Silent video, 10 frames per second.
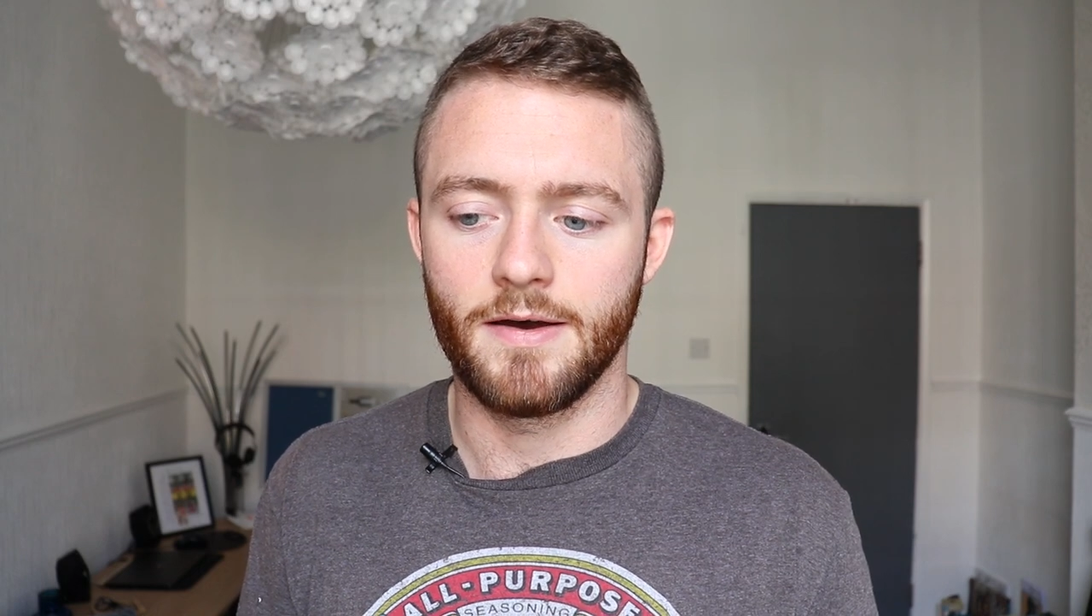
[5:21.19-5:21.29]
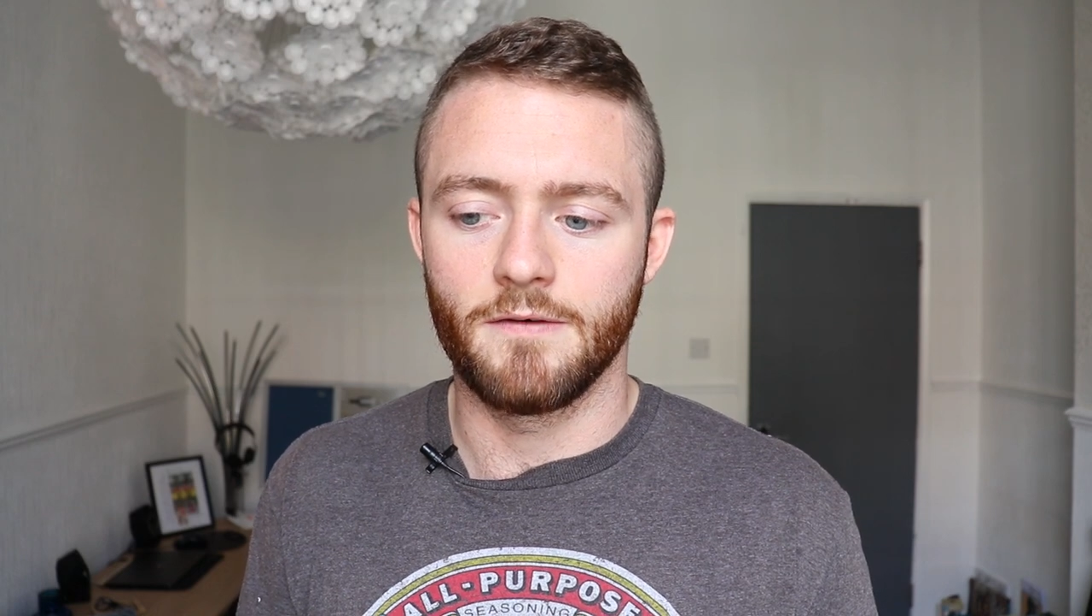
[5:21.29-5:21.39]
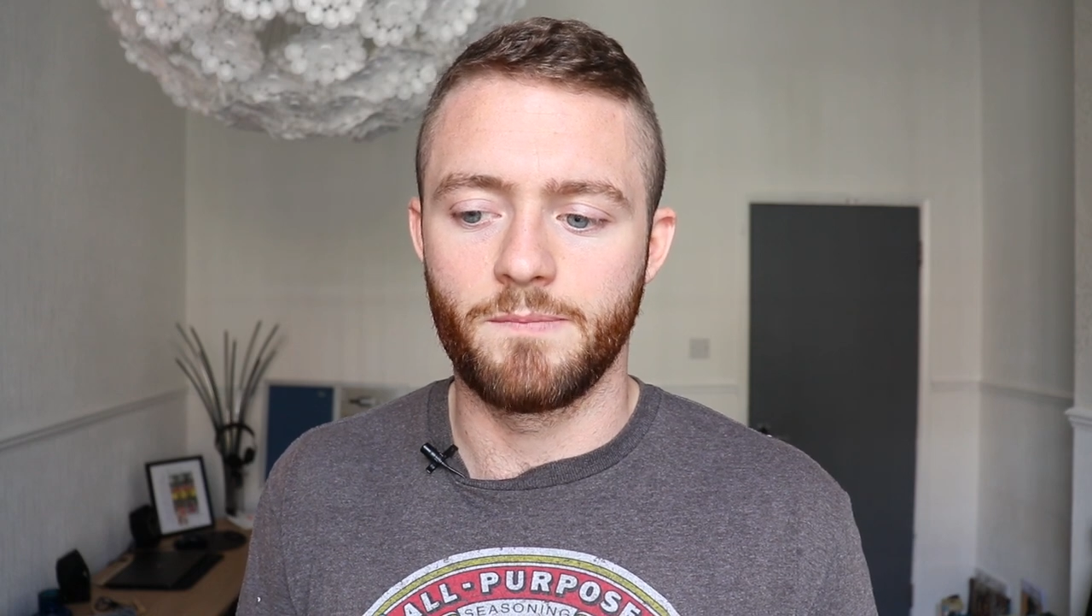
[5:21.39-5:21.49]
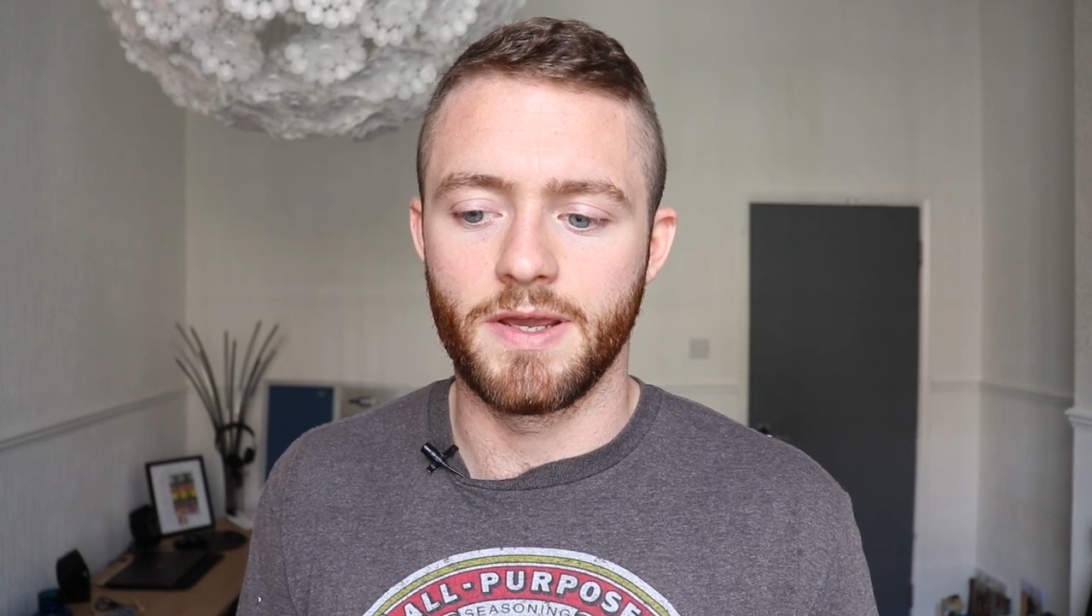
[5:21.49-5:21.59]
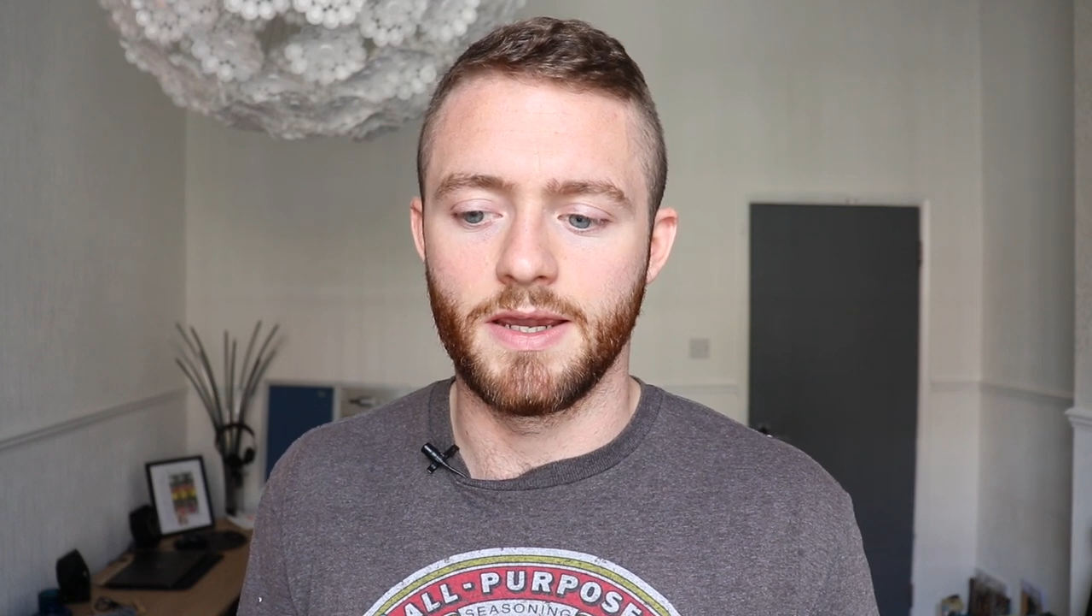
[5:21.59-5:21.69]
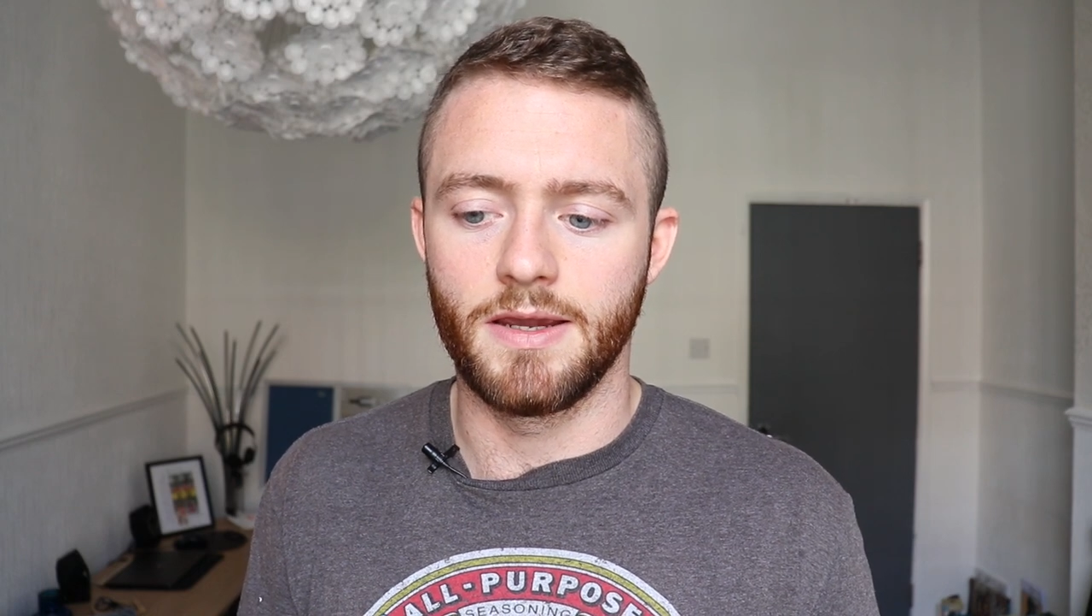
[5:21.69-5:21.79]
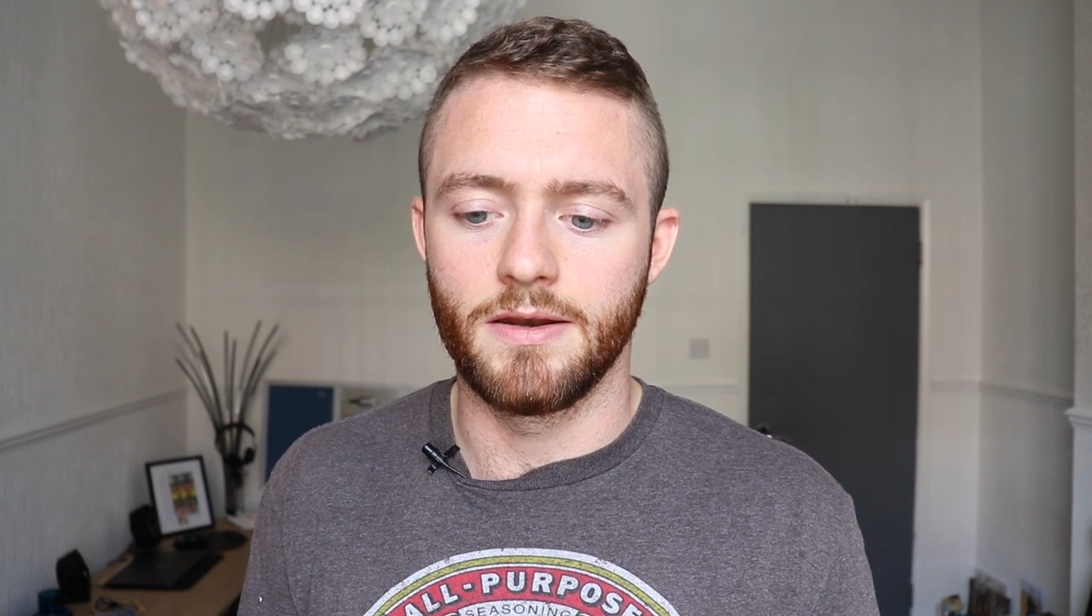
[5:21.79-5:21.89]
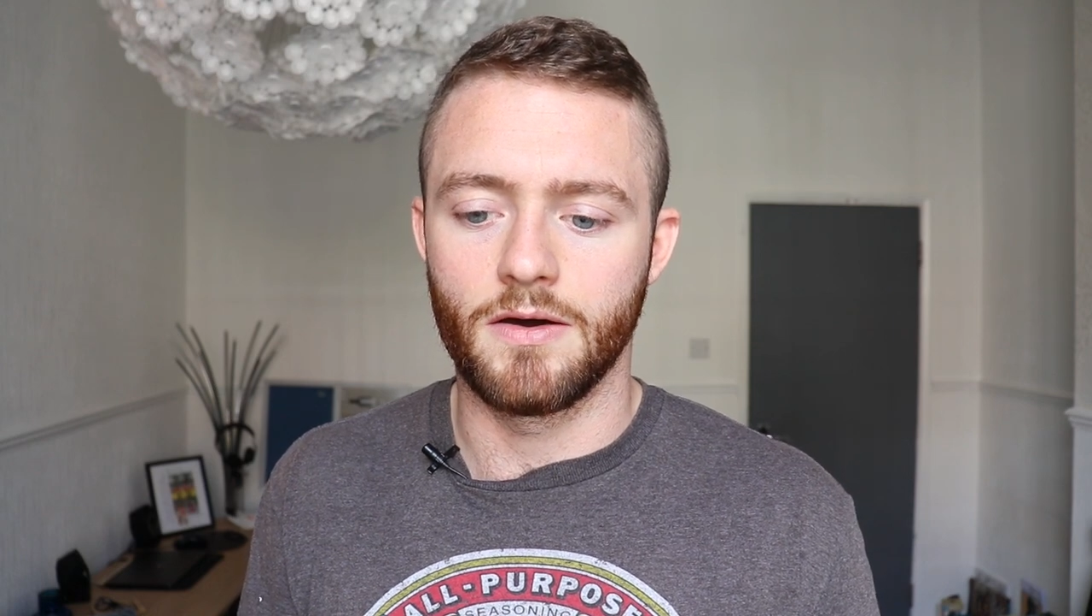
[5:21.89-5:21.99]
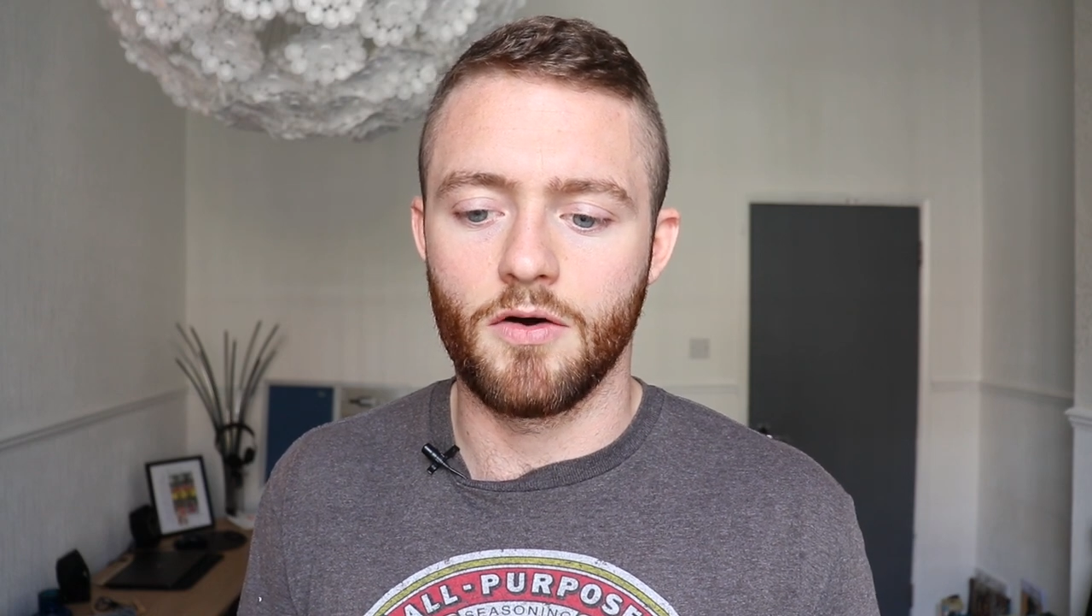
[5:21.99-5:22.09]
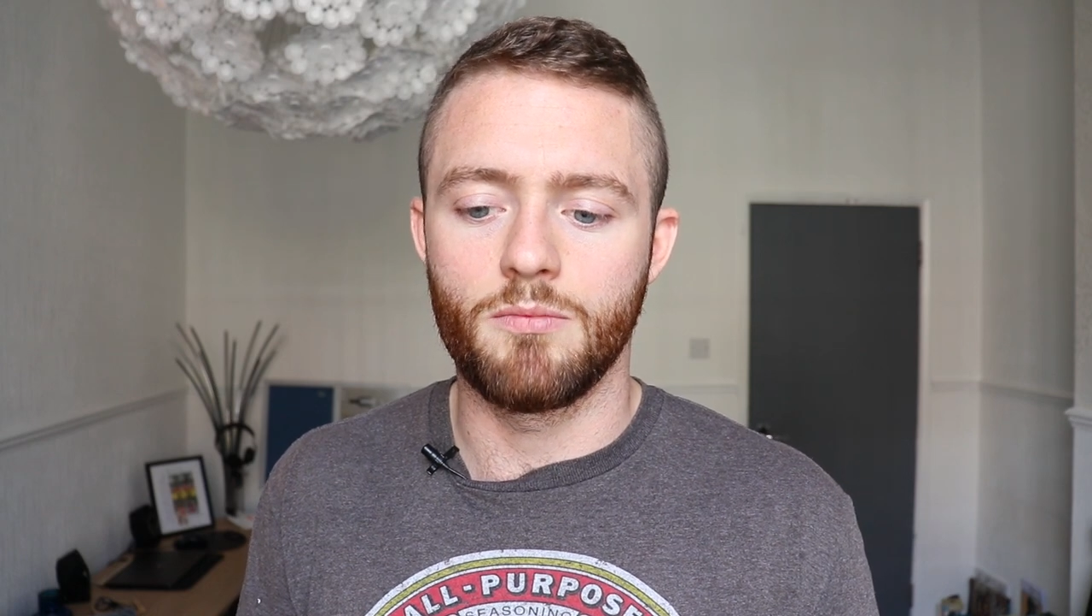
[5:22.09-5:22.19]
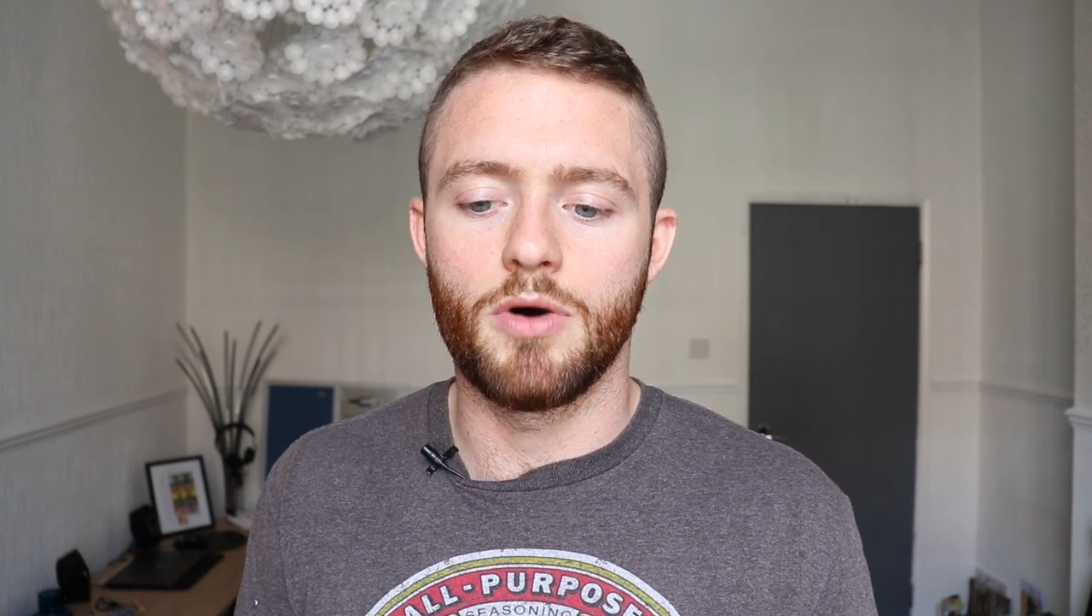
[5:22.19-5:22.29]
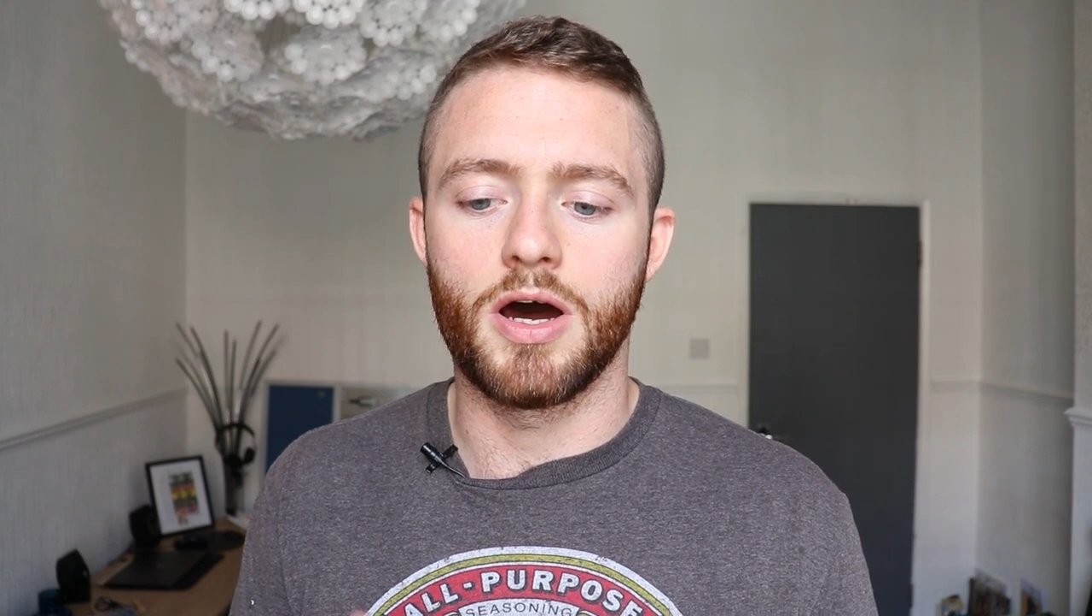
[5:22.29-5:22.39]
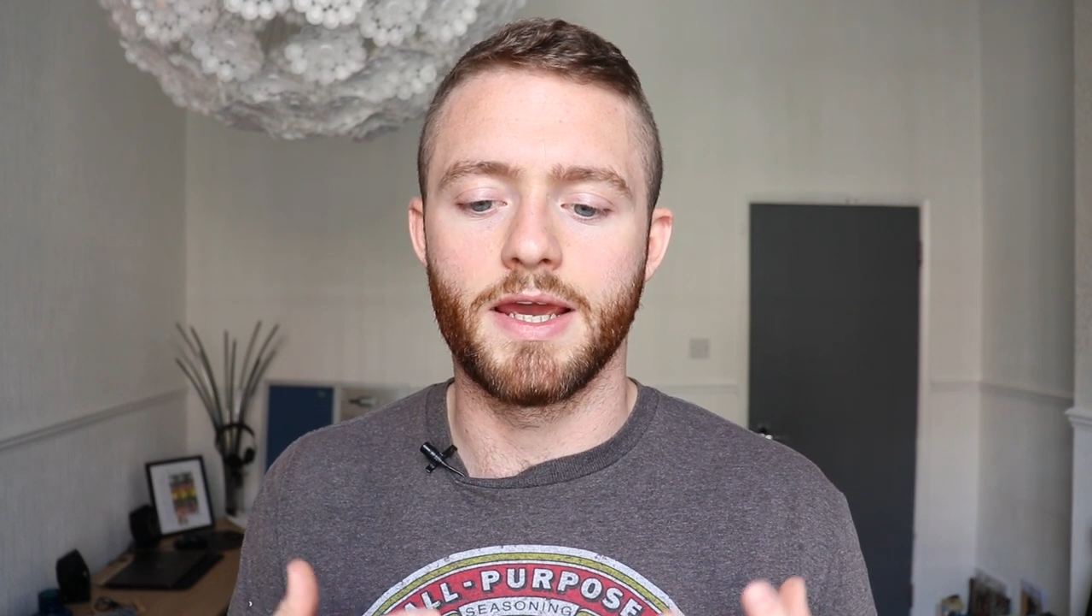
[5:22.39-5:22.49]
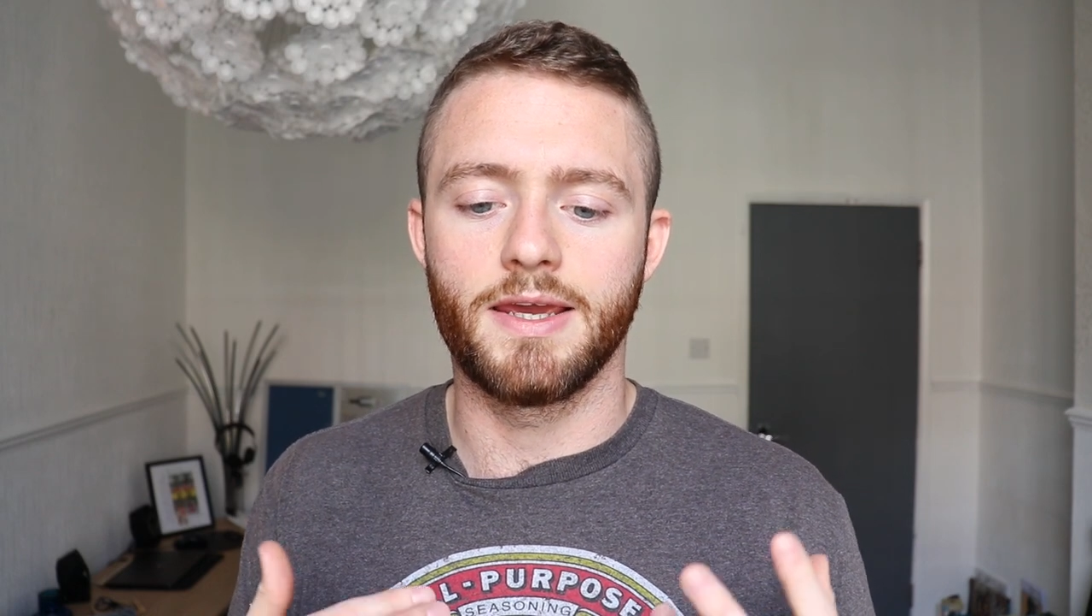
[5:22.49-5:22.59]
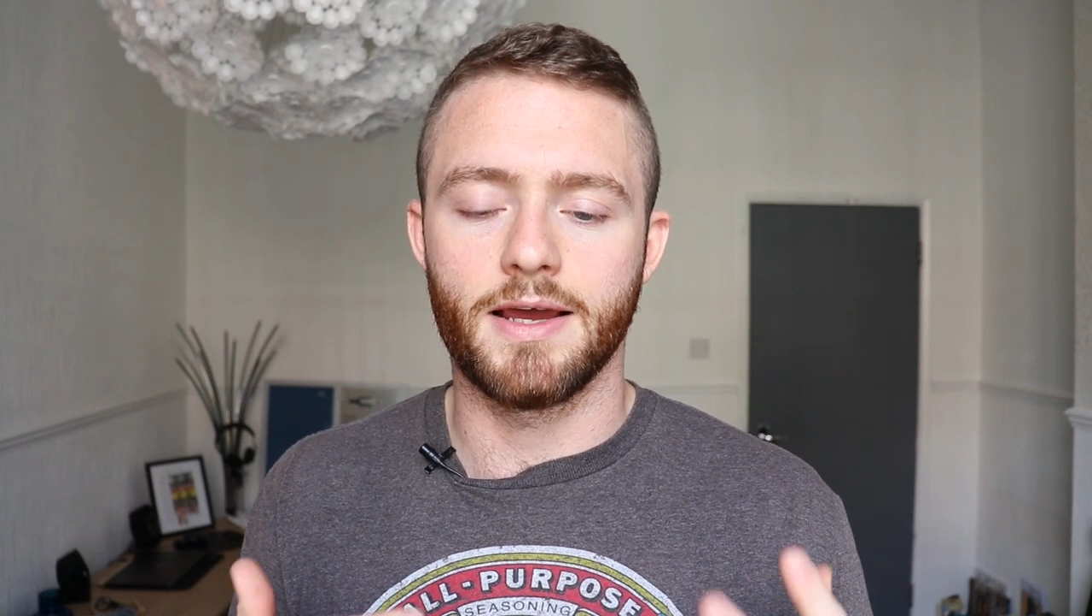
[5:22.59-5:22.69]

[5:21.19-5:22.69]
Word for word: I've been on my